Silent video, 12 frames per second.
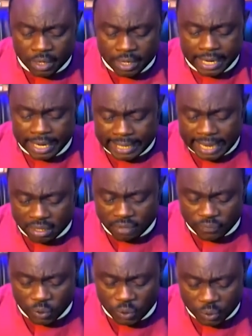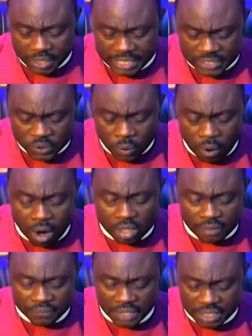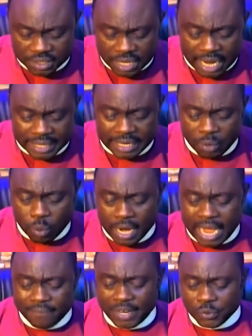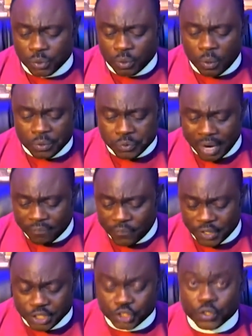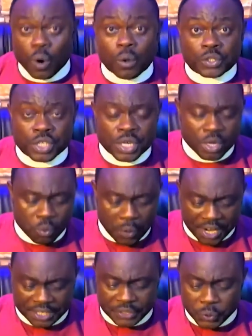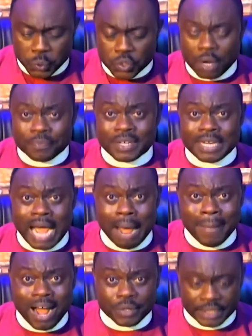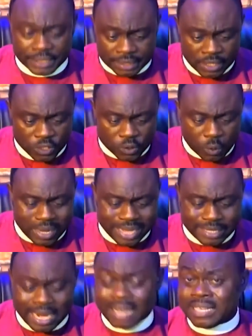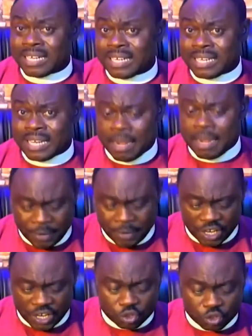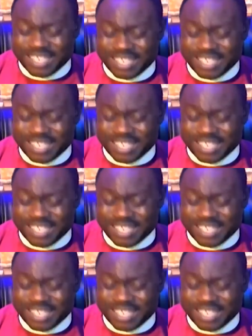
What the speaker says: kind of look into all of this. And whatever you know, you are falling short. quickly do something about it so that the persecution I'm